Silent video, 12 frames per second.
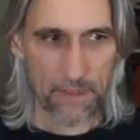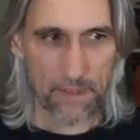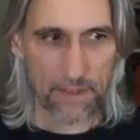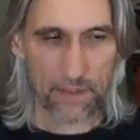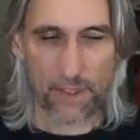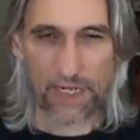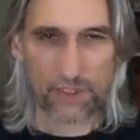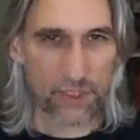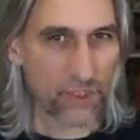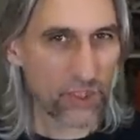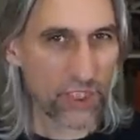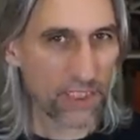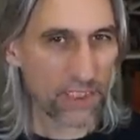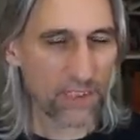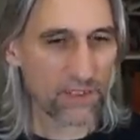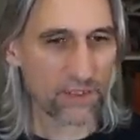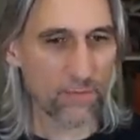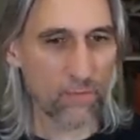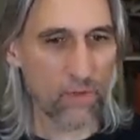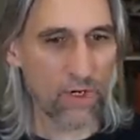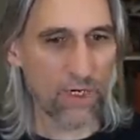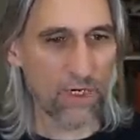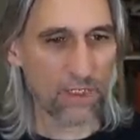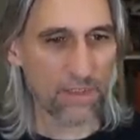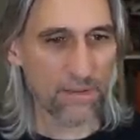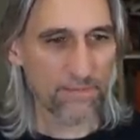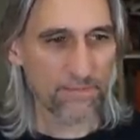So actually checking doesn't work.